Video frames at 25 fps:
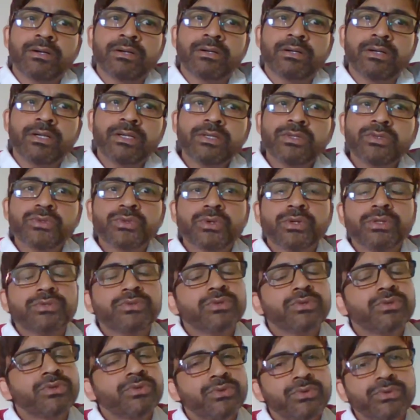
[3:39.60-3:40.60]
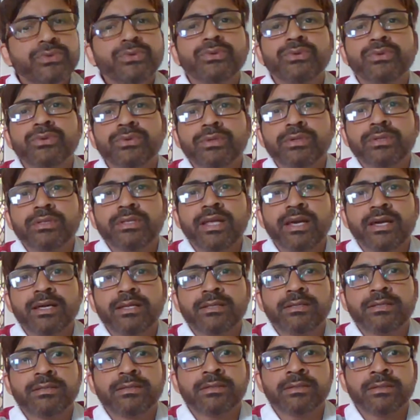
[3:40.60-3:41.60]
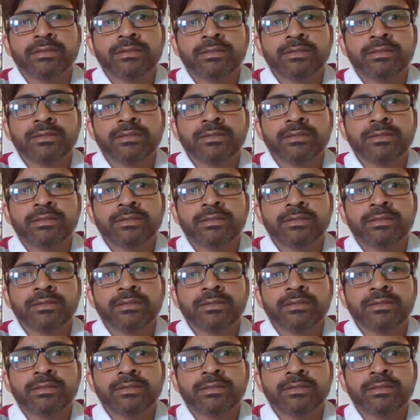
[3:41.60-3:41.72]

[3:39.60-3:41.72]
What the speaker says: it is also true that,